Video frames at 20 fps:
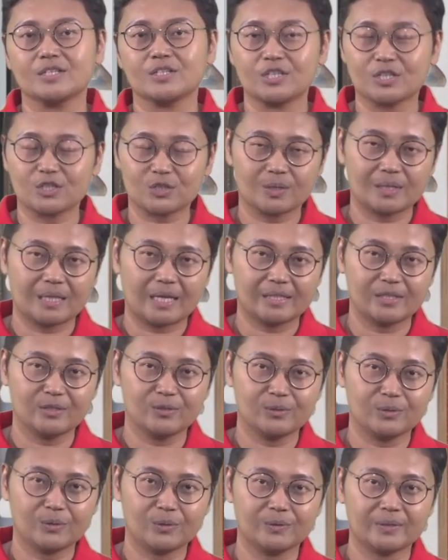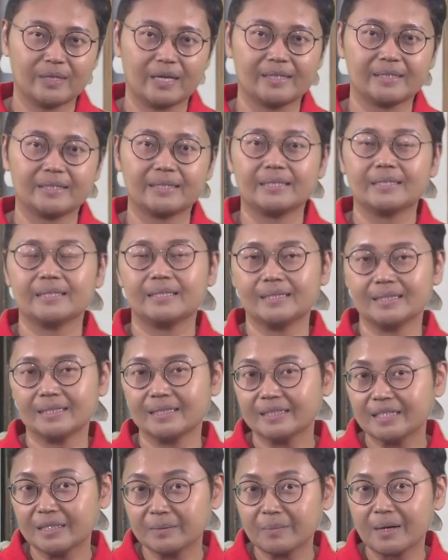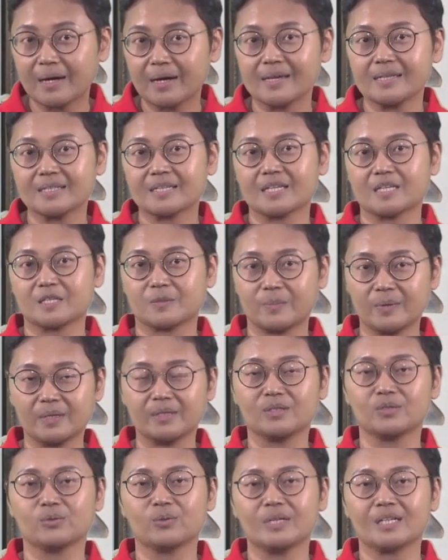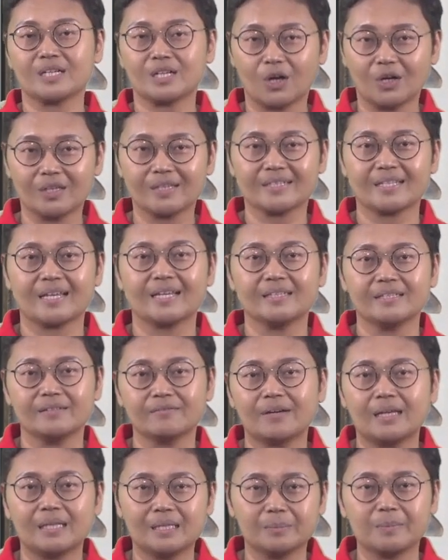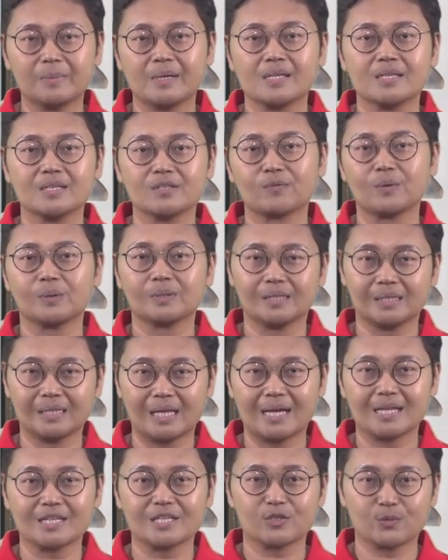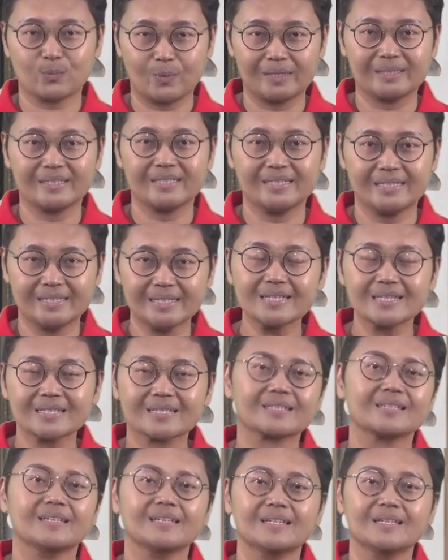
just to let you know that eLearning Minds has been doing content developments for the last 20 years.